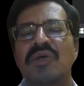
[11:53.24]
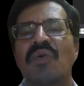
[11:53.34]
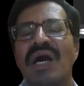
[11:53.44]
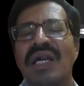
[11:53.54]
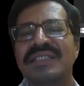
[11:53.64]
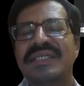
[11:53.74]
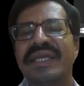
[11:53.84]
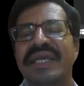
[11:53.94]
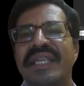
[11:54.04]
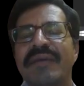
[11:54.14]
So what is the
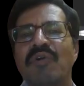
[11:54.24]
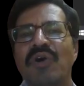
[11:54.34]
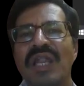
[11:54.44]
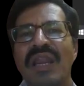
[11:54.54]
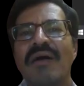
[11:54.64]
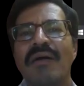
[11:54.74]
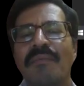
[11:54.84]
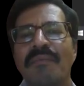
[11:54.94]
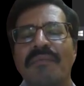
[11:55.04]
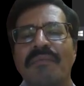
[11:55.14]
DNA model
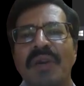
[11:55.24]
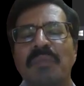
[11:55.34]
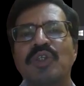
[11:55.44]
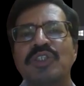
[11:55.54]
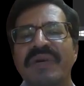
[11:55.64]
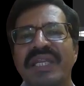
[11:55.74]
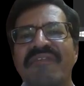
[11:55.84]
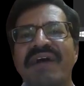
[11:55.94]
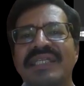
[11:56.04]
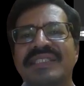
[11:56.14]
proposed by
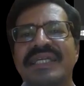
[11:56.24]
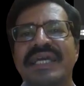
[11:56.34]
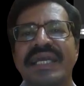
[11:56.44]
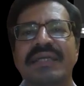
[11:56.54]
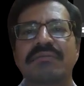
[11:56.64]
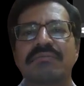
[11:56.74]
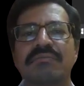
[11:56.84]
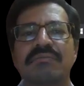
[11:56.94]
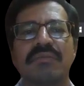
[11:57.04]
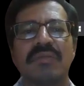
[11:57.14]
the Watson-Crick?
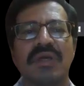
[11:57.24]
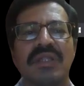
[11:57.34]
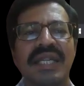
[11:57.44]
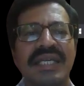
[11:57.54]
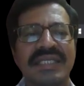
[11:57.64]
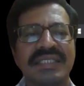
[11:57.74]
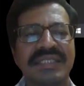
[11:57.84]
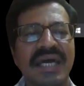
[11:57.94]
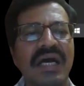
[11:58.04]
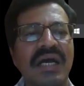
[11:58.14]
That is
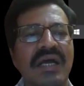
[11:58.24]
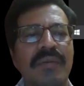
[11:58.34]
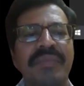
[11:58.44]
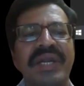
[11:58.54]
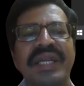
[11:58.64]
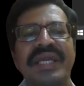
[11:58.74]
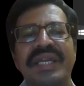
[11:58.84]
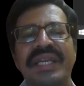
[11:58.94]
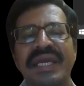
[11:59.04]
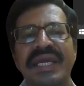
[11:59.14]
the
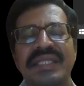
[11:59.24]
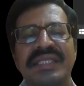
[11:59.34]
bDNA.